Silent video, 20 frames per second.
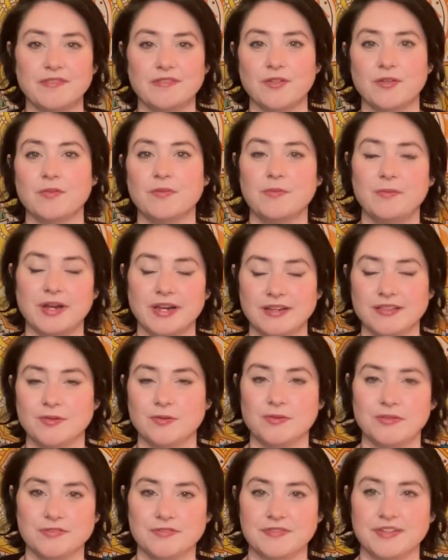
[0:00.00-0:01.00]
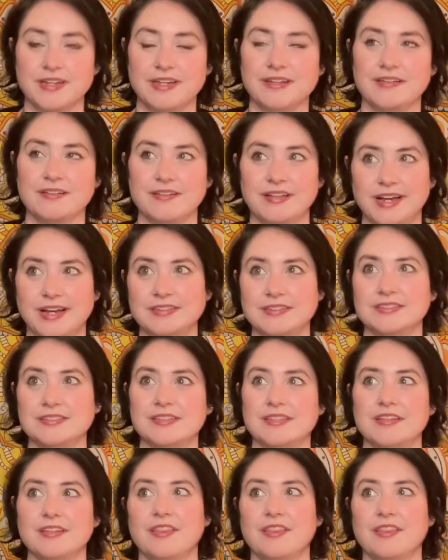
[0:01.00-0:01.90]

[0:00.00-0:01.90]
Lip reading: of the Wedding the Wolf King class,